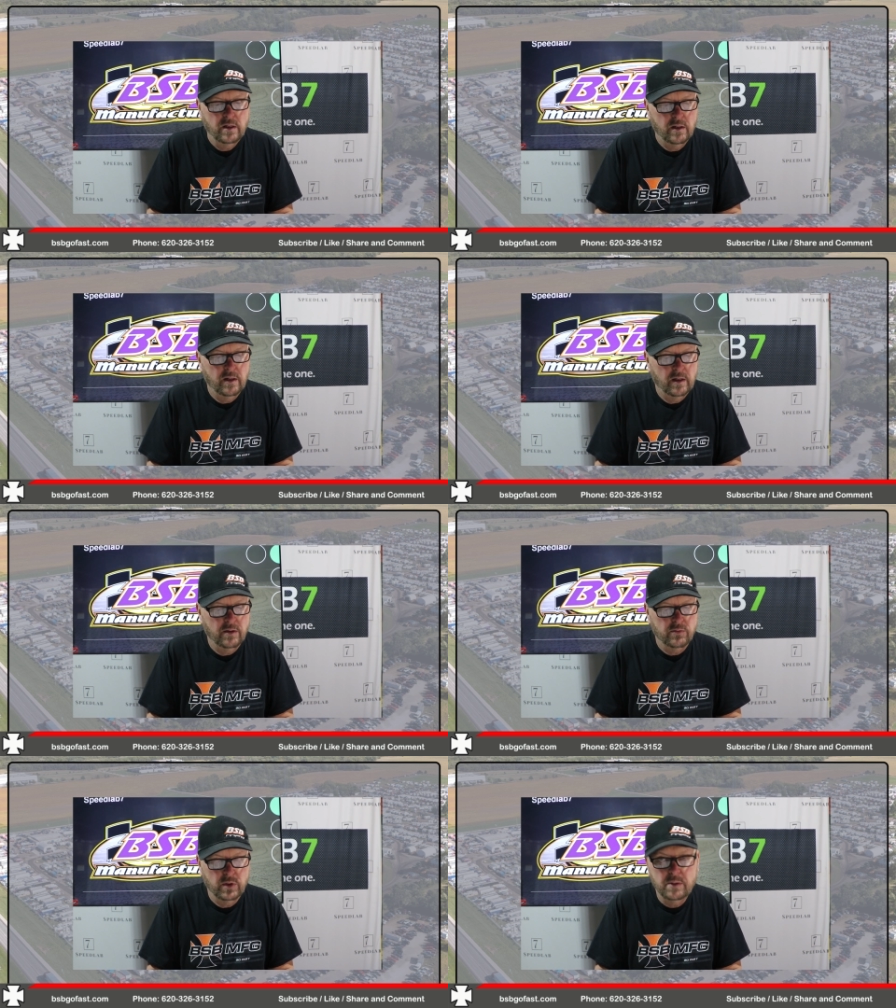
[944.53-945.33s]

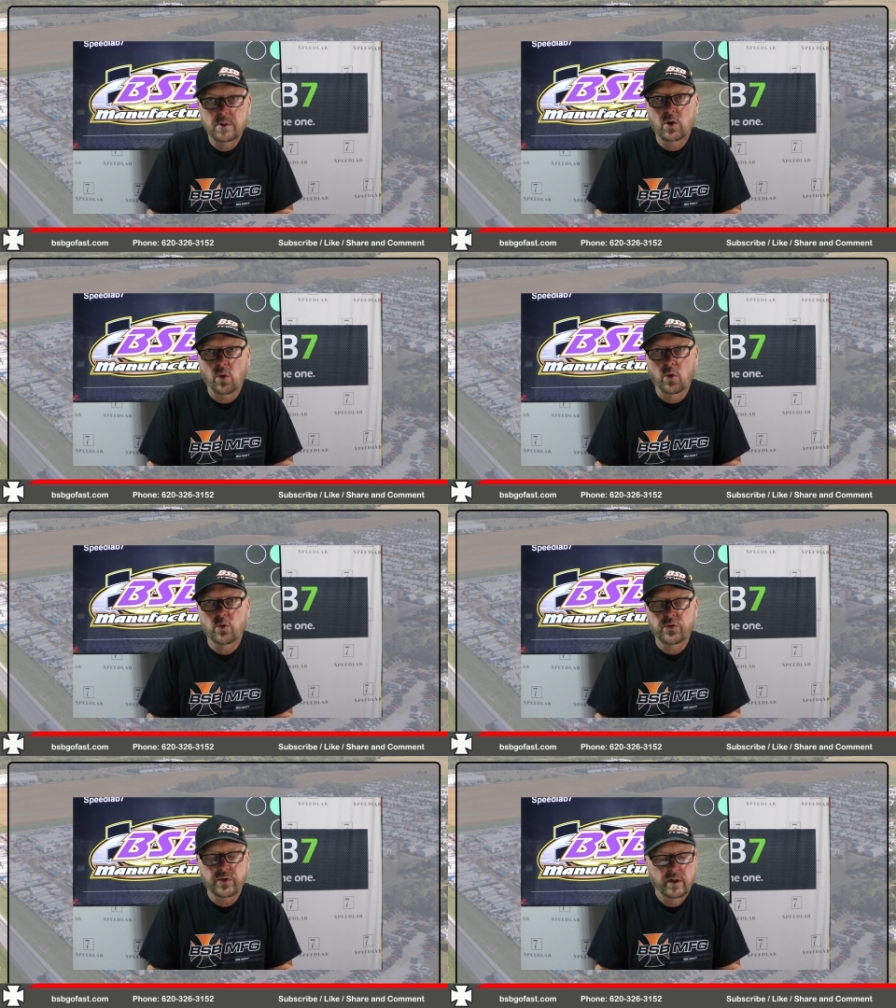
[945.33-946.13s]
uh, reaming
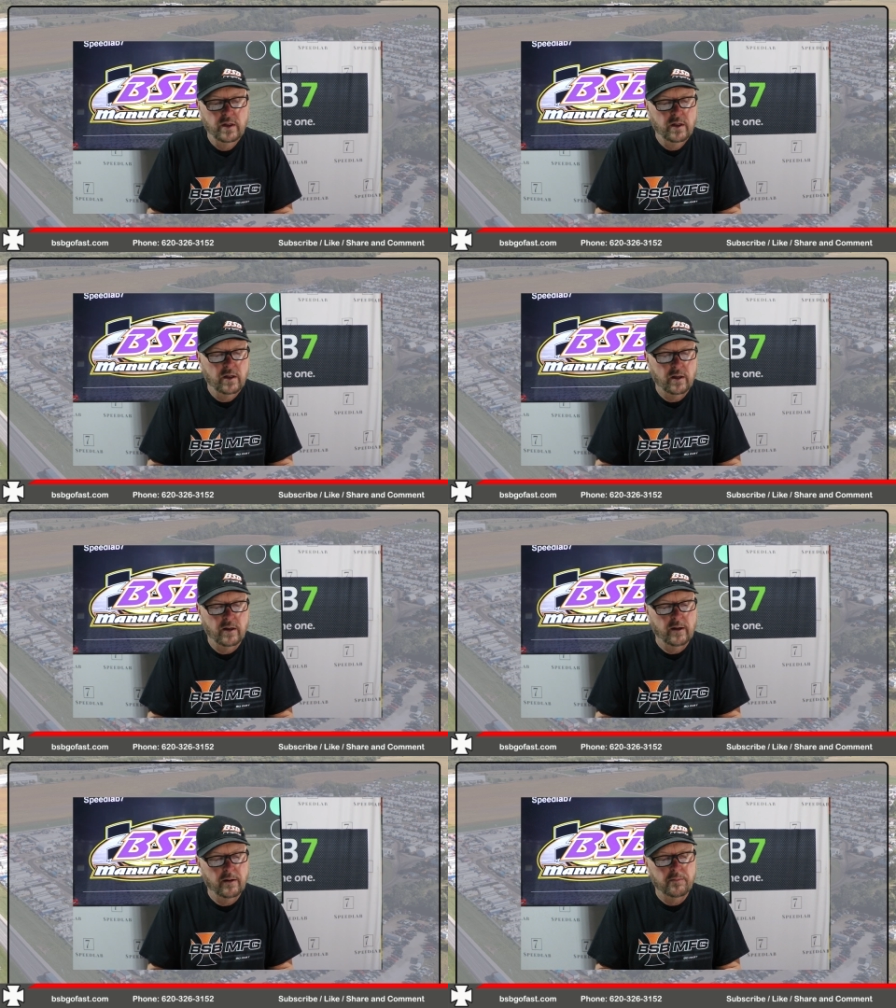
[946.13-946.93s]
holes,
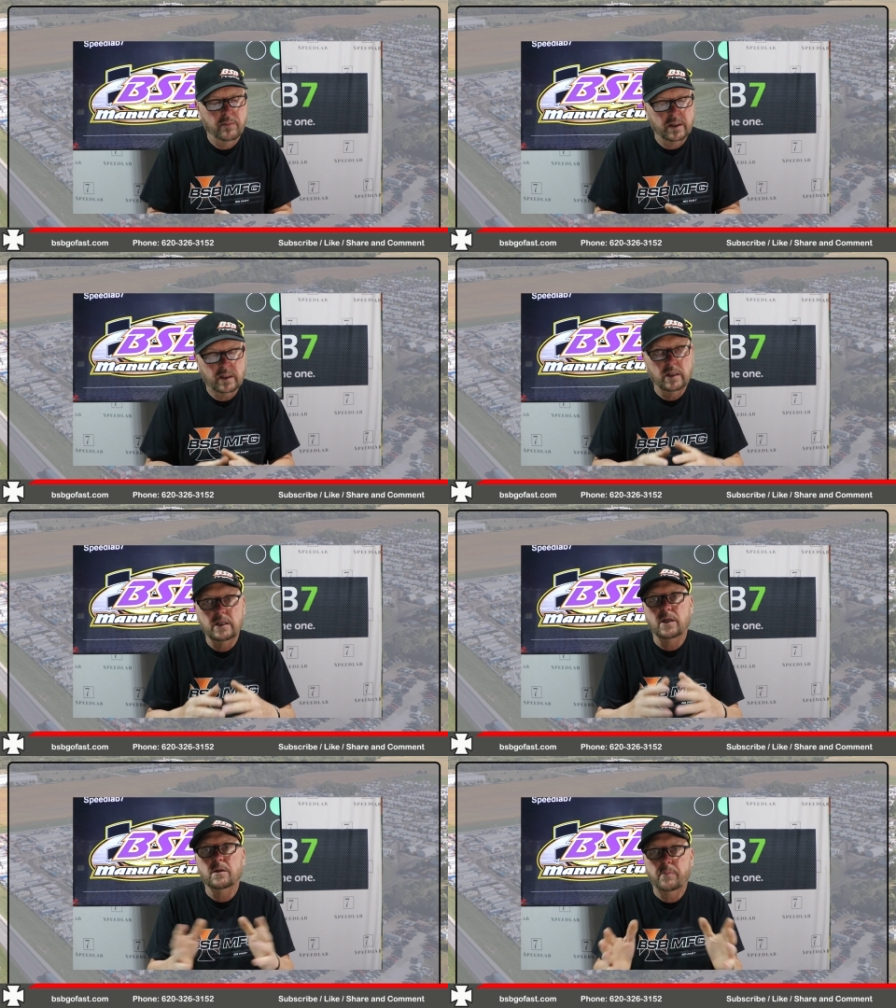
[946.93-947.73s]
um, but
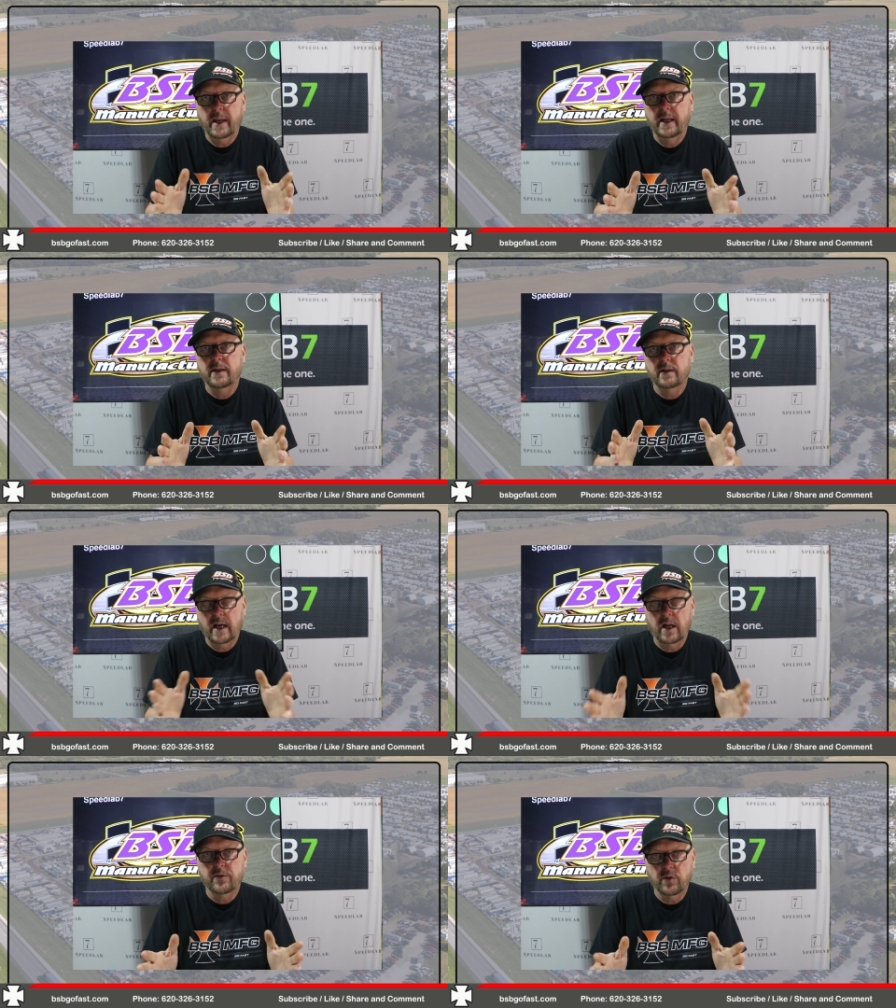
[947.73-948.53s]
cleaning the paint
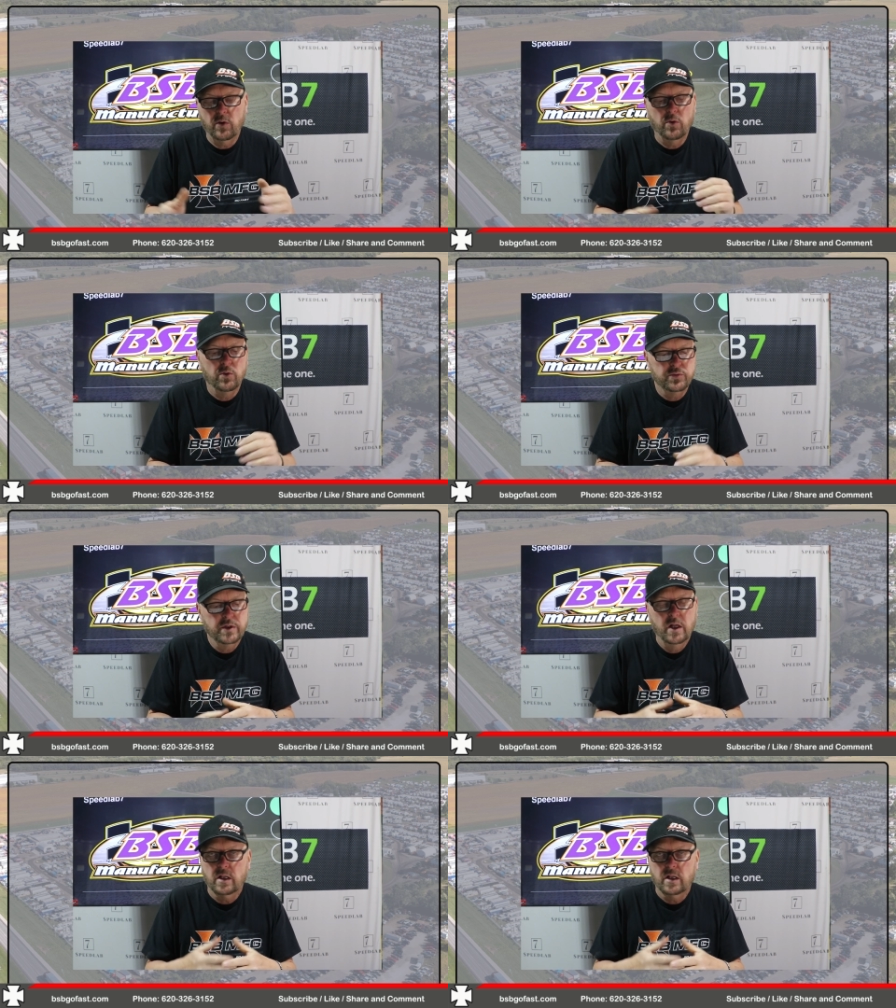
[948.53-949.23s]
out of the holes.